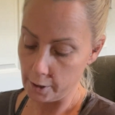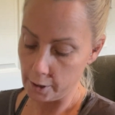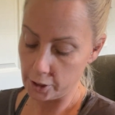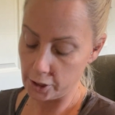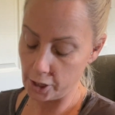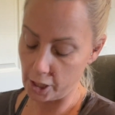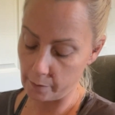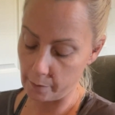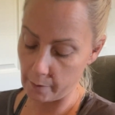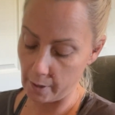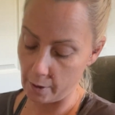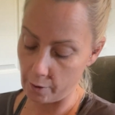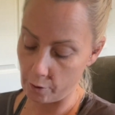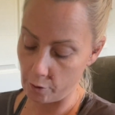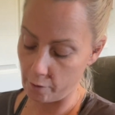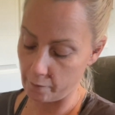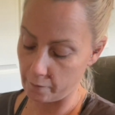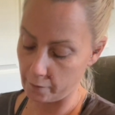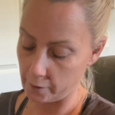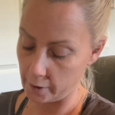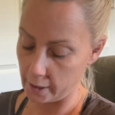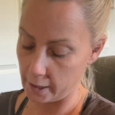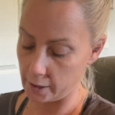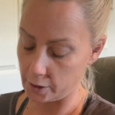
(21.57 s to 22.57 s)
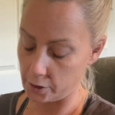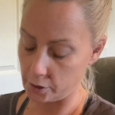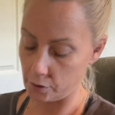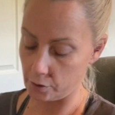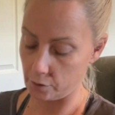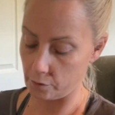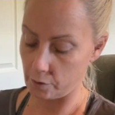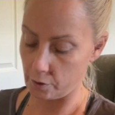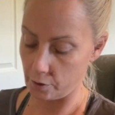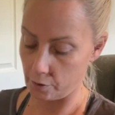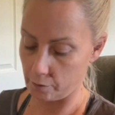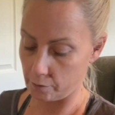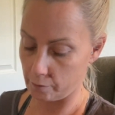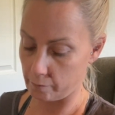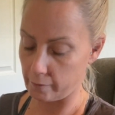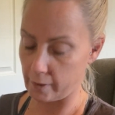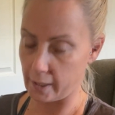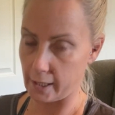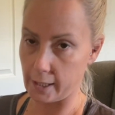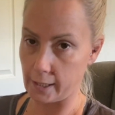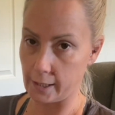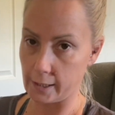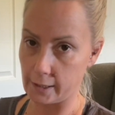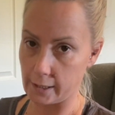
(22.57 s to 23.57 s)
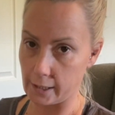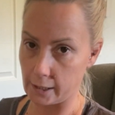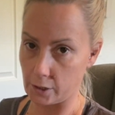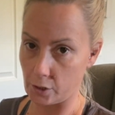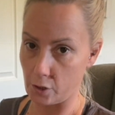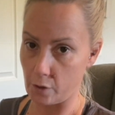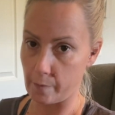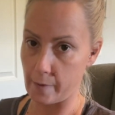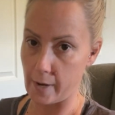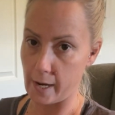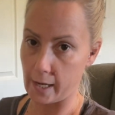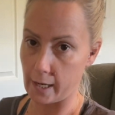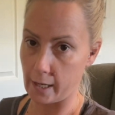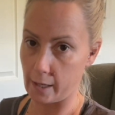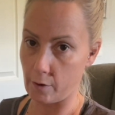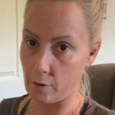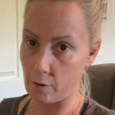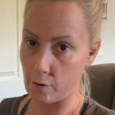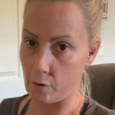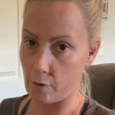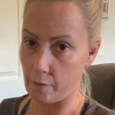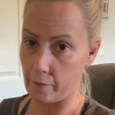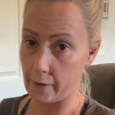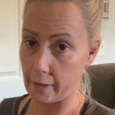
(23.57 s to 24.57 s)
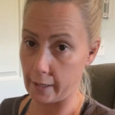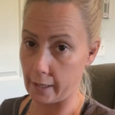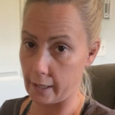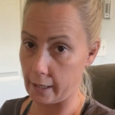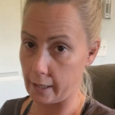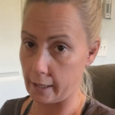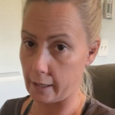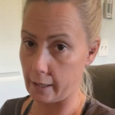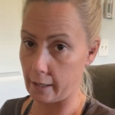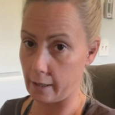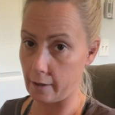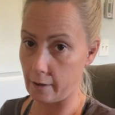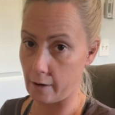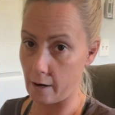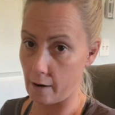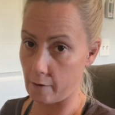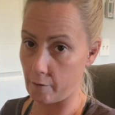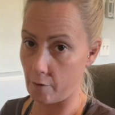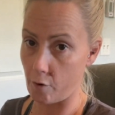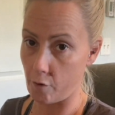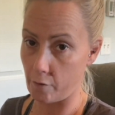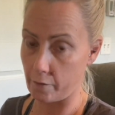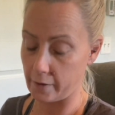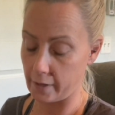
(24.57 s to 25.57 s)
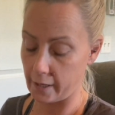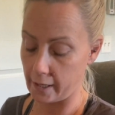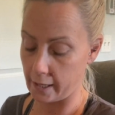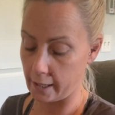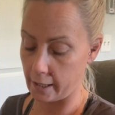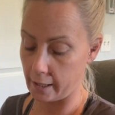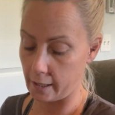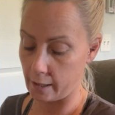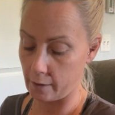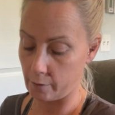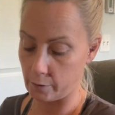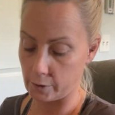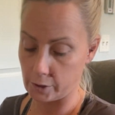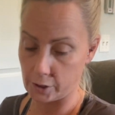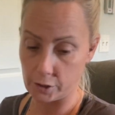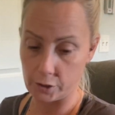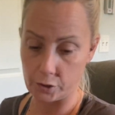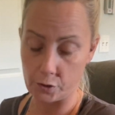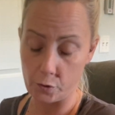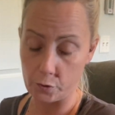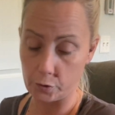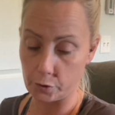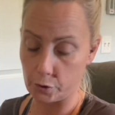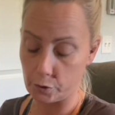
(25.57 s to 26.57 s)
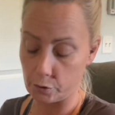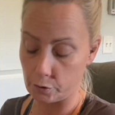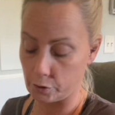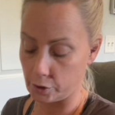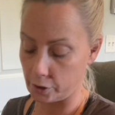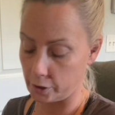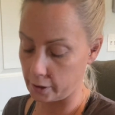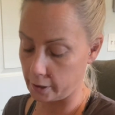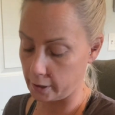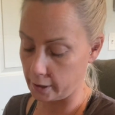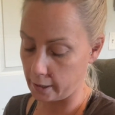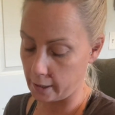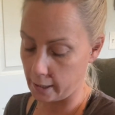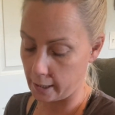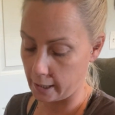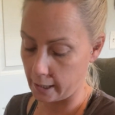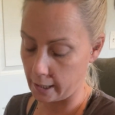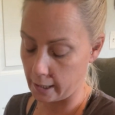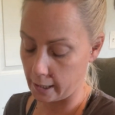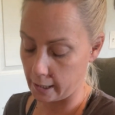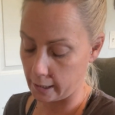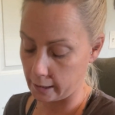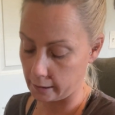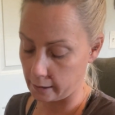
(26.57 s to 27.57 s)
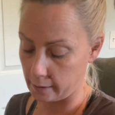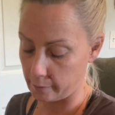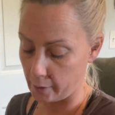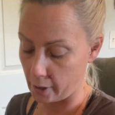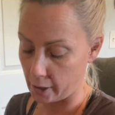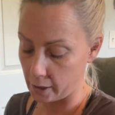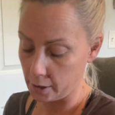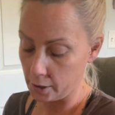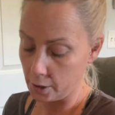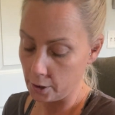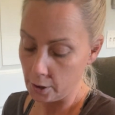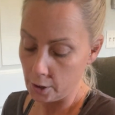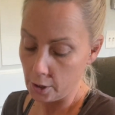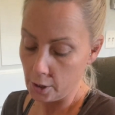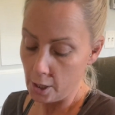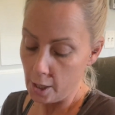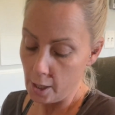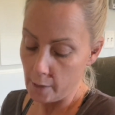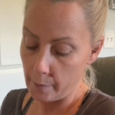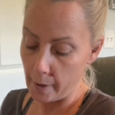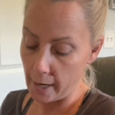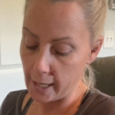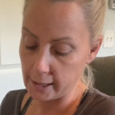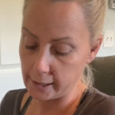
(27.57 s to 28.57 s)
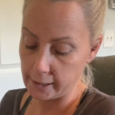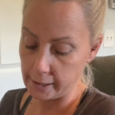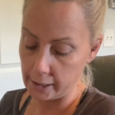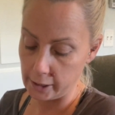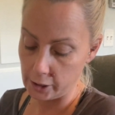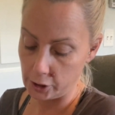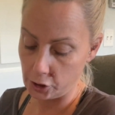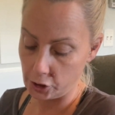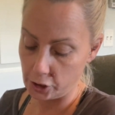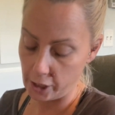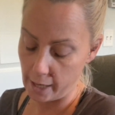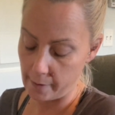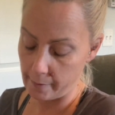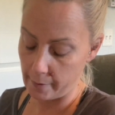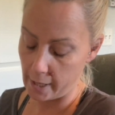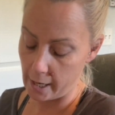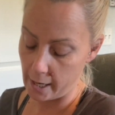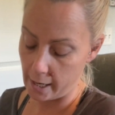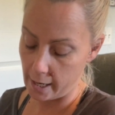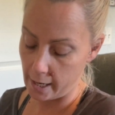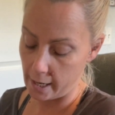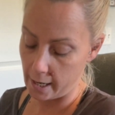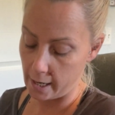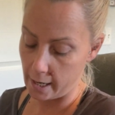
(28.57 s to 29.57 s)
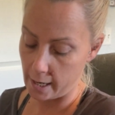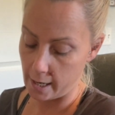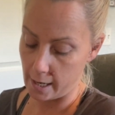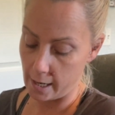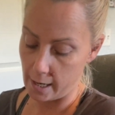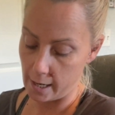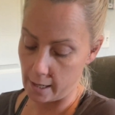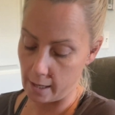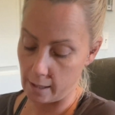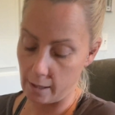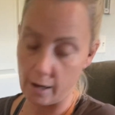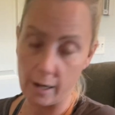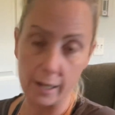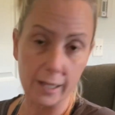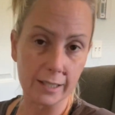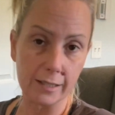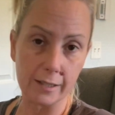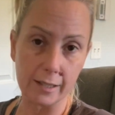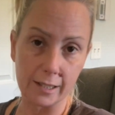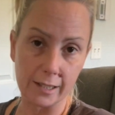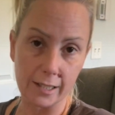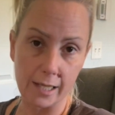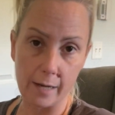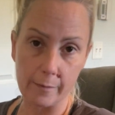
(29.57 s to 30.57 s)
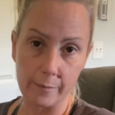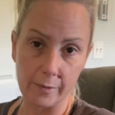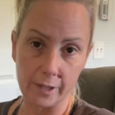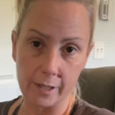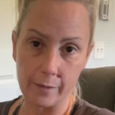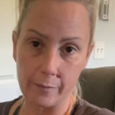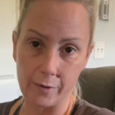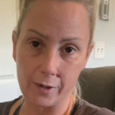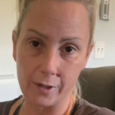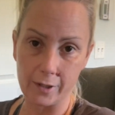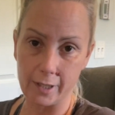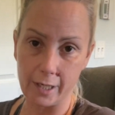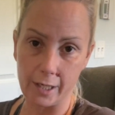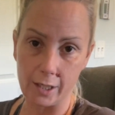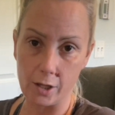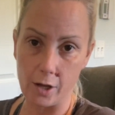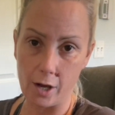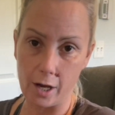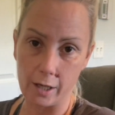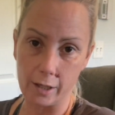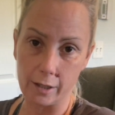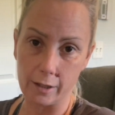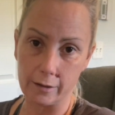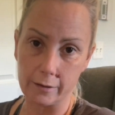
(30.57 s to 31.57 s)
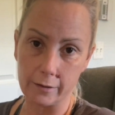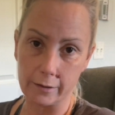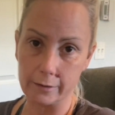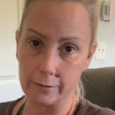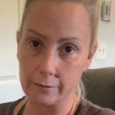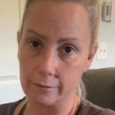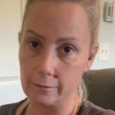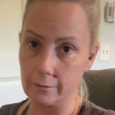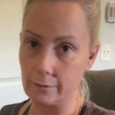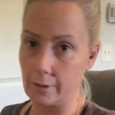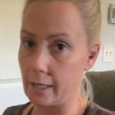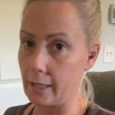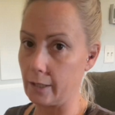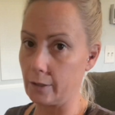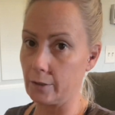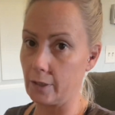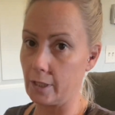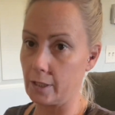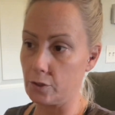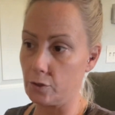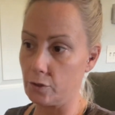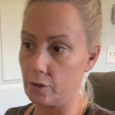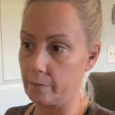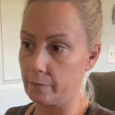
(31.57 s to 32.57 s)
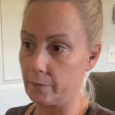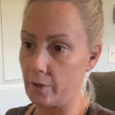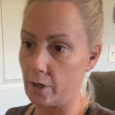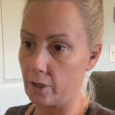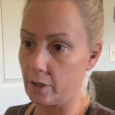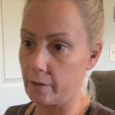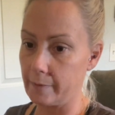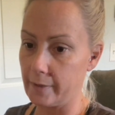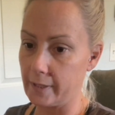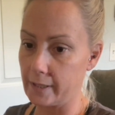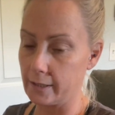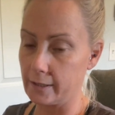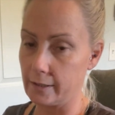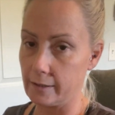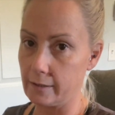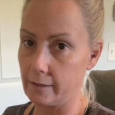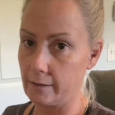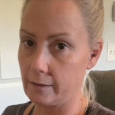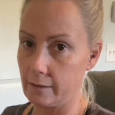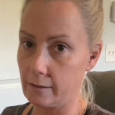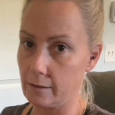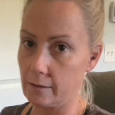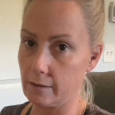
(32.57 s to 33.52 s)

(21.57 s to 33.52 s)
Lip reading: check me out over there too. The readings that don't make it over here are over there, which is only usually Libra. Pisces, Gemini, that's because I'm a Libra and they're longer, and I do them longer because